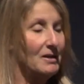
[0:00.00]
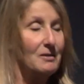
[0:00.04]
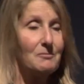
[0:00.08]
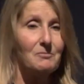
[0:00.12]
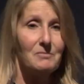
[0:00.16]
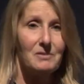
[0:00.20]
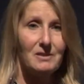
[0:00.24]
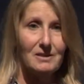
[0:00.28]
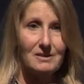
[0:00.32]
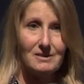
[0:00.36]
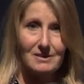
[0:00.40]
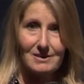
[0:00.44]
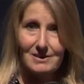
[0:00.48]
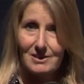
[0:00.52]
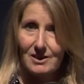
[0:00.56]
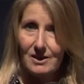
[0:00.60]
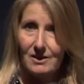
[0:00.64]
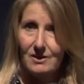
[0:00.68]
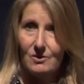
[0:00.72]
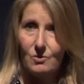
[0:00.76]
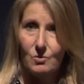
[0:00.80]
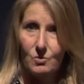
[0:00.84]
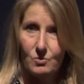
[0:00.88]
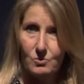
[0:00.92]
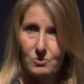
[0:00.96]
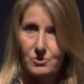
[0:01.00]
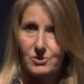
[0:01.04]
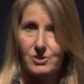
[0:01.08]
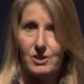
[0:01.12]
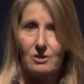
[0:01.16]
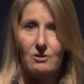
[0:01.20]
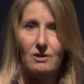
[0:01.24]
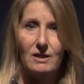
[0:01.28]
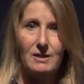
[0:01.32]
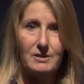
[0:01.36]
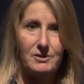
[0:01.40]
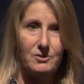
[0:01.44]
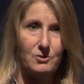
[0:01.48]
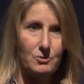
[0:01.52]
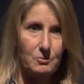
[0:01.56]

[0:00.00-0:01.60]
But also, I do